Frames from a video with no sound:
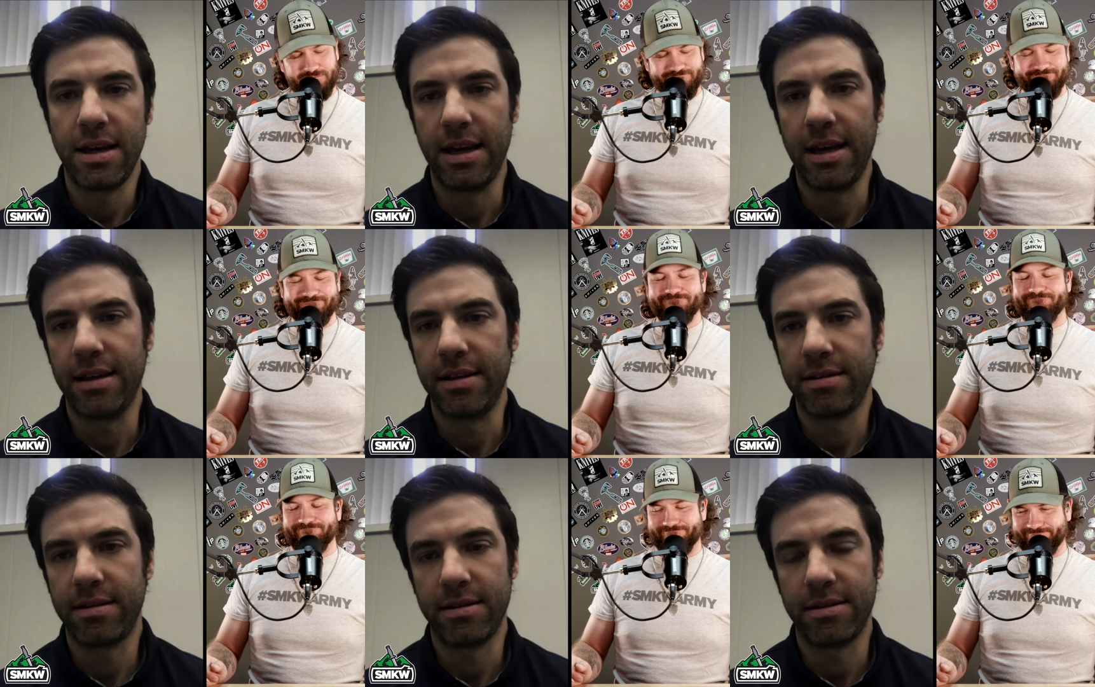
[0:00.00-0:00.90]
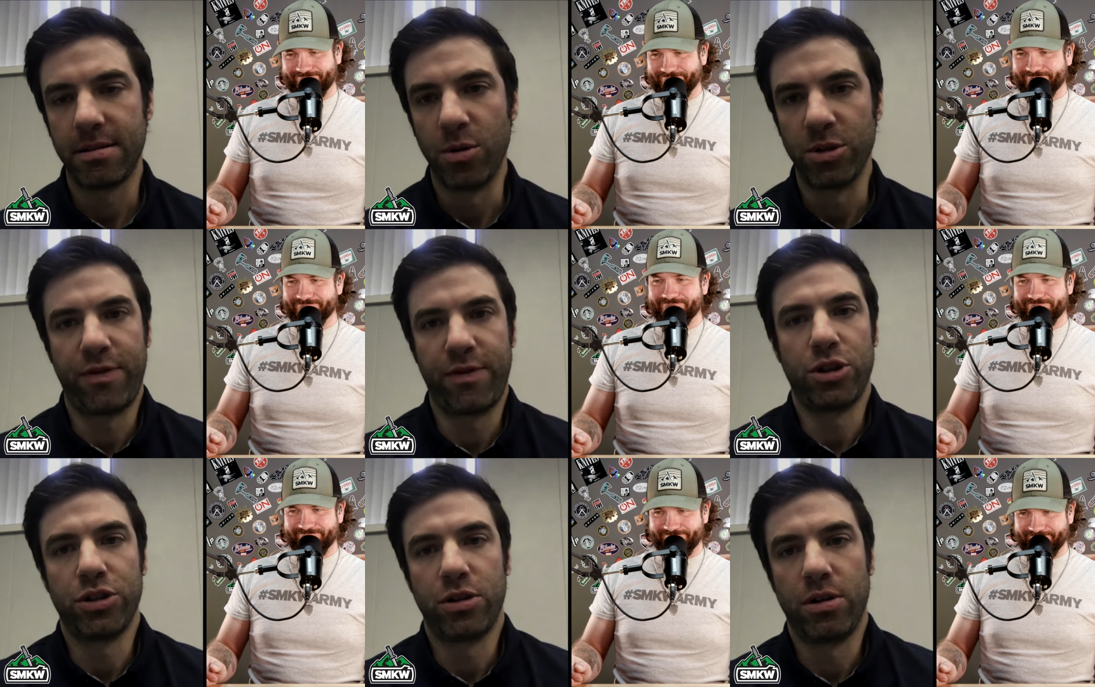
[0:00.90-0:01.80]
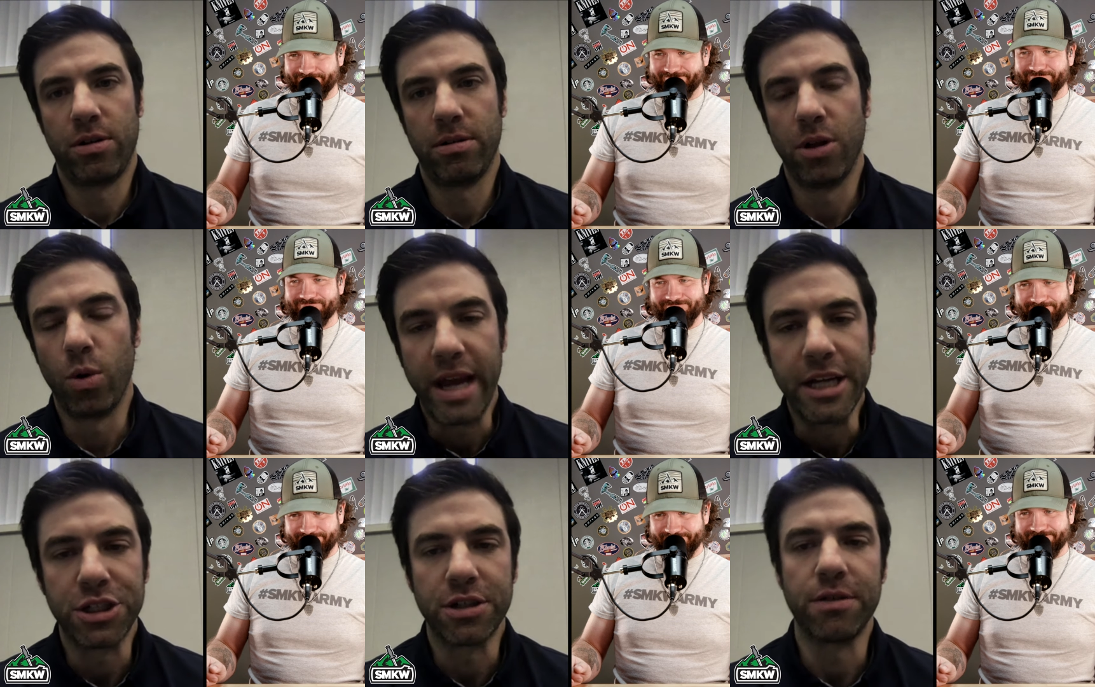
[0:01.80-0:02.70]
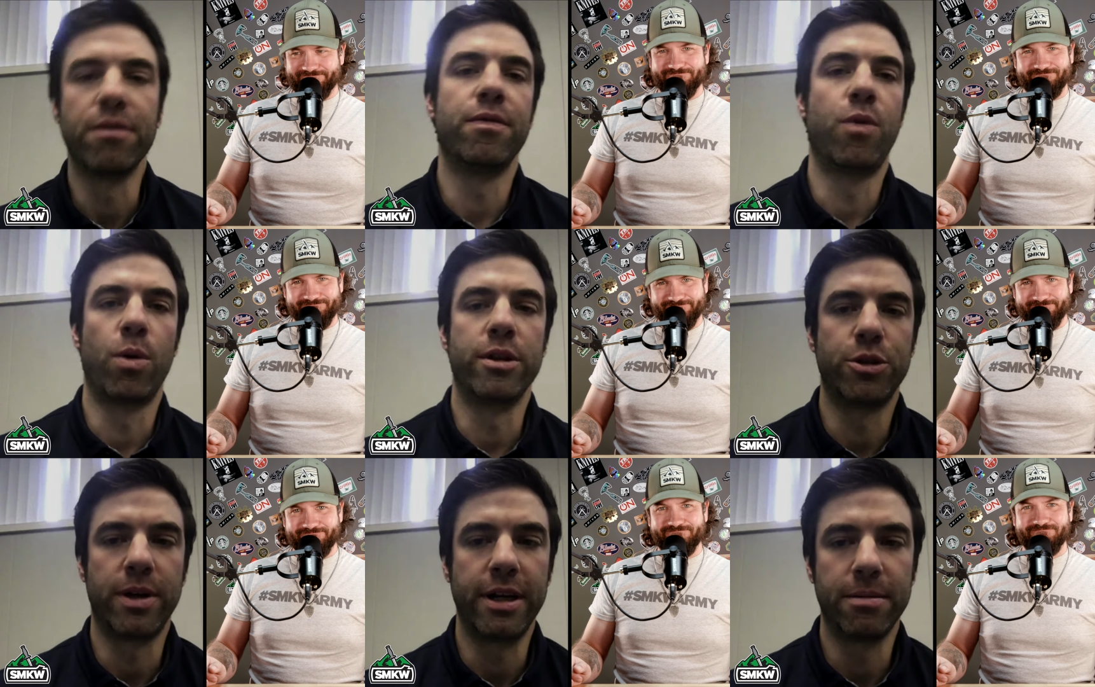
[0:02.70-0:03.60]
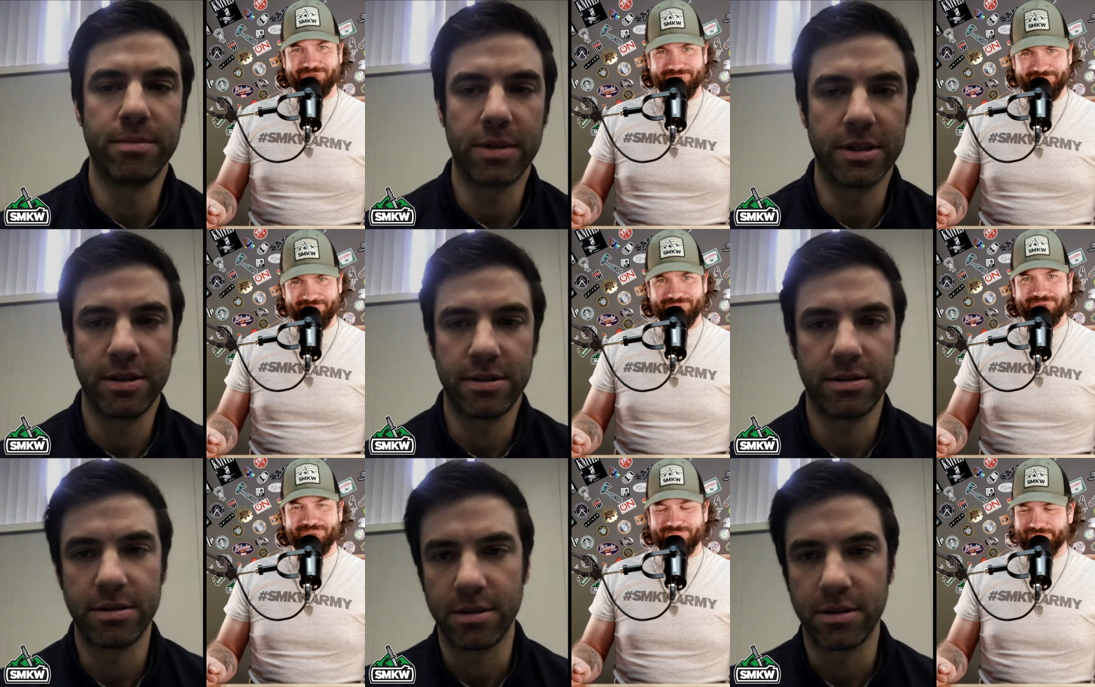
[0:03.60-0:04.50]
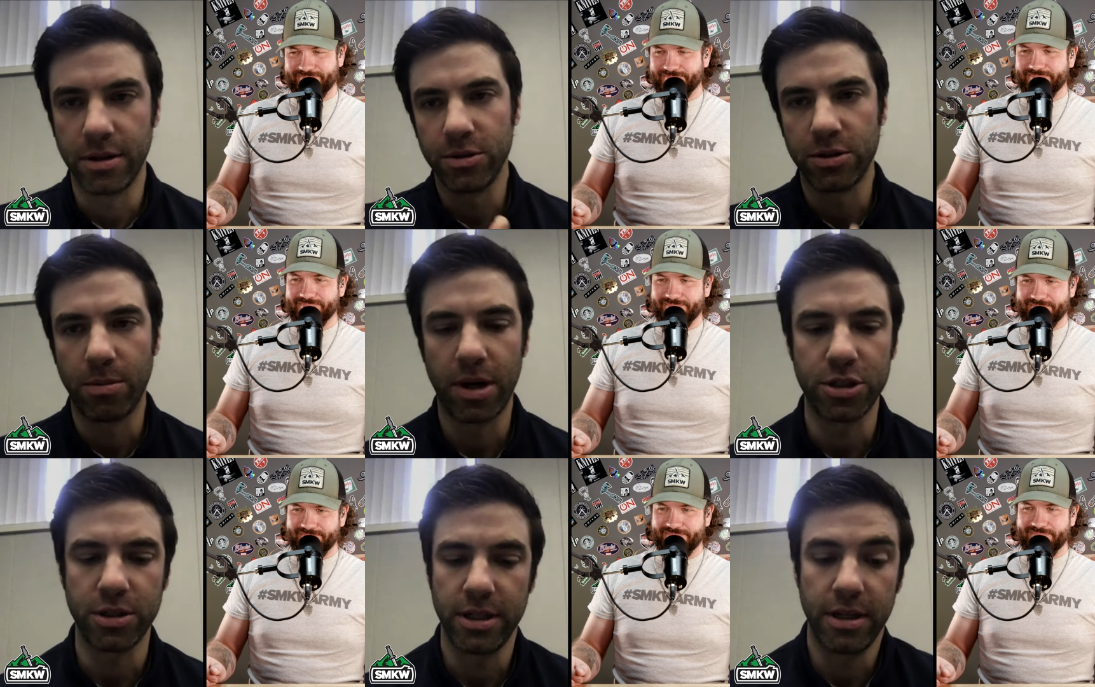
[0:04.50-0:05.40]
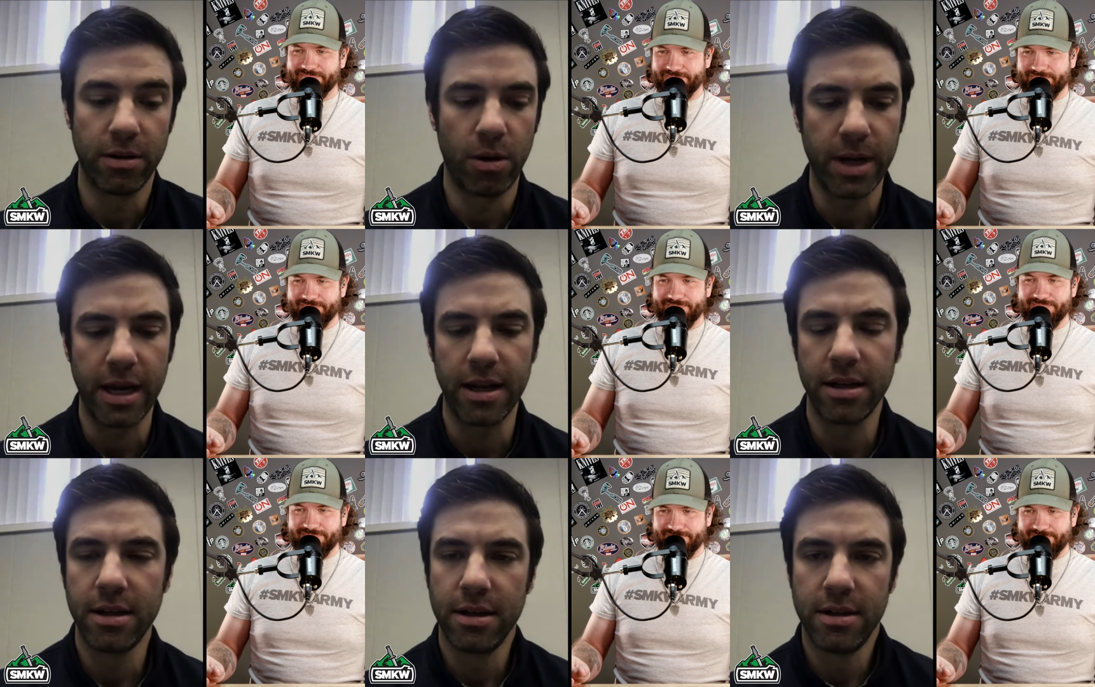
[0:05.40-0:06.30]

Speaker 1: And it's the most functional location for the tritium because it's you know used so much and you need to locate it.